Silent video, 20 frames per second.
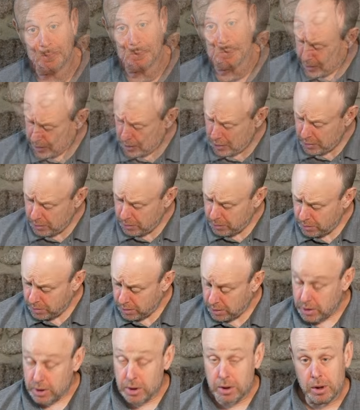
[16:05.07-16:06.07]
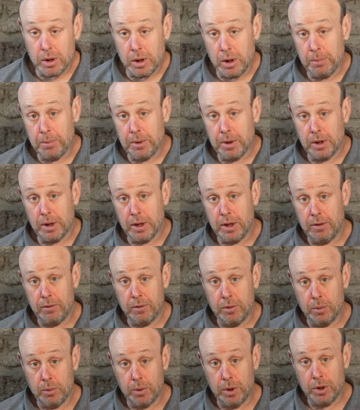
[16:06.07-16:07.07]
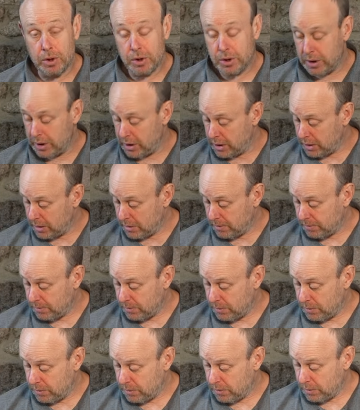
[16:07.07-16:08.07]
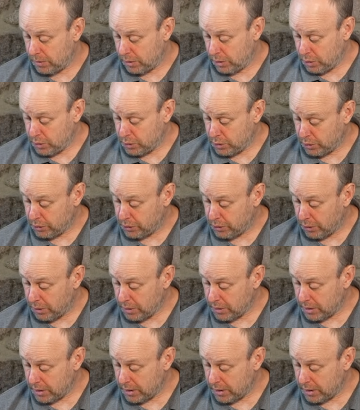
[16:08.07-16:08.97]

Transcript: so I'm going to leave you with the usual thought.